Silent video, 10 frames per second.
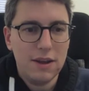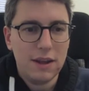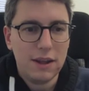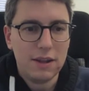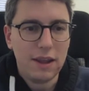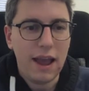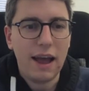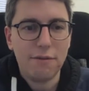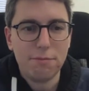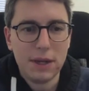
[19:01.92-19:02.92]
There
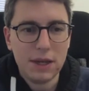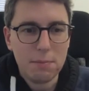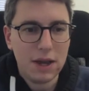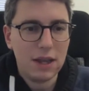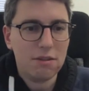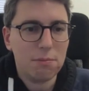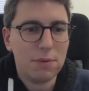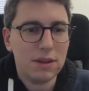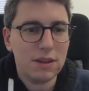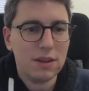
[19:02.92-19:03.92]
have been debates,
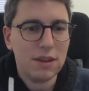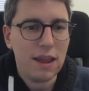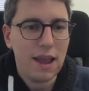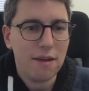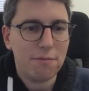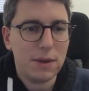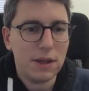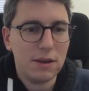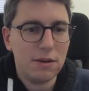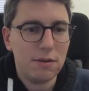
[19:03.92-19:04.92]
but they have
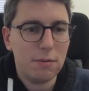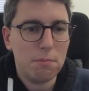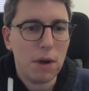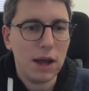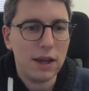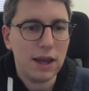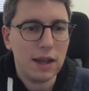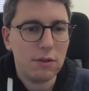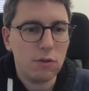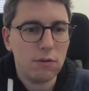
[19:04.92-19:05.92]
been minor
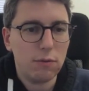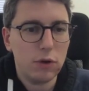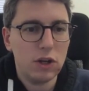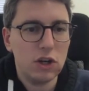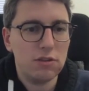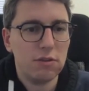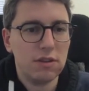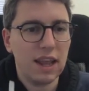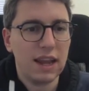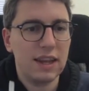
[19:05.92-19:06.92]
and on the fringes,
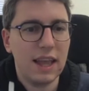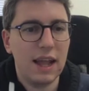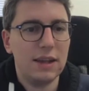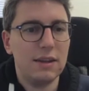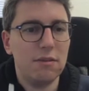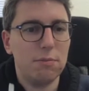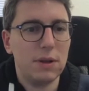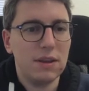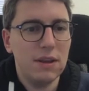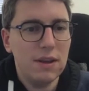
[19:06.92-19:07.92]
on technicalities.
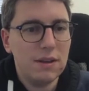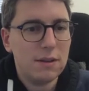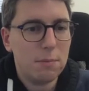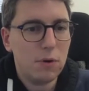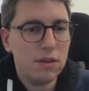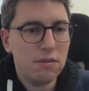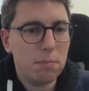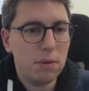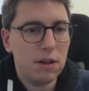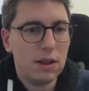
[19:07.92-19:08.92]
But the
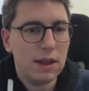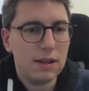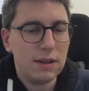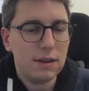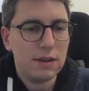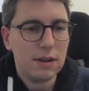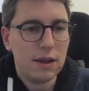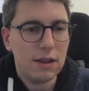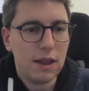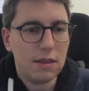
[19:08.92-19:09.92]
principle, and
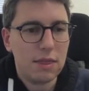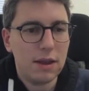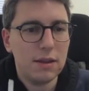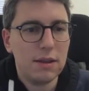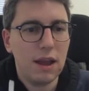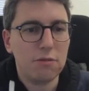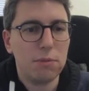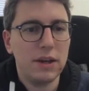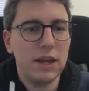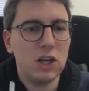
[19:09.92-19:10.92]
I think the
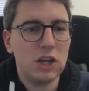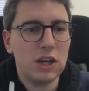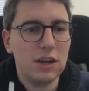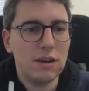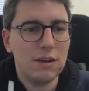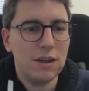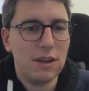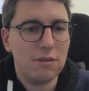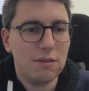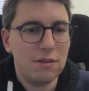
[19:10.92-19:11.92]
explanation
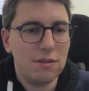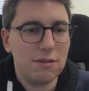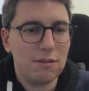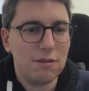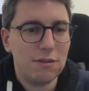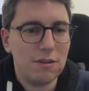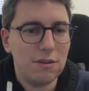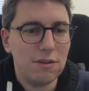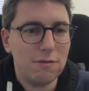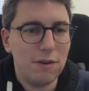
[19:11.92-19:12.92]
is
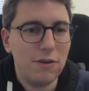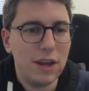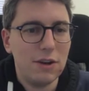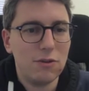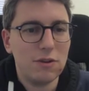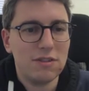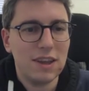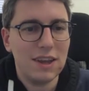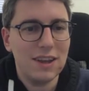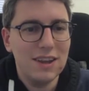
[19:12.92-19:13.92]
very
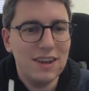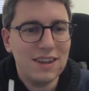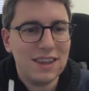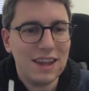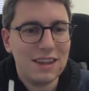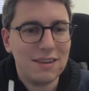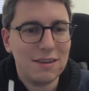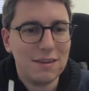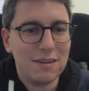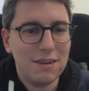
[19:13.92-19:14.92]
interesting,
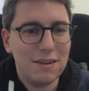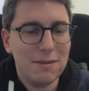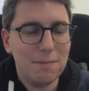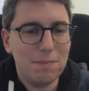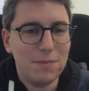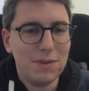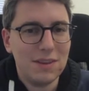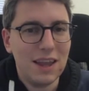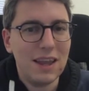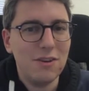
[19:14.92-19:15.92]
that the
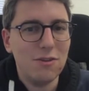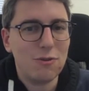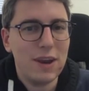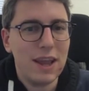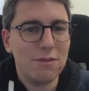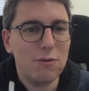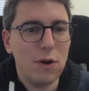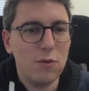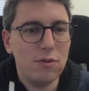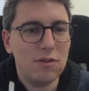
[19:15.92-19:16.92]
industry has
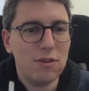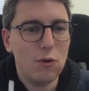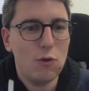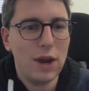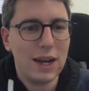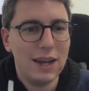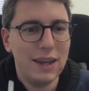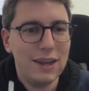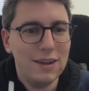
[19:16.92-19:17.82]
grown so quickly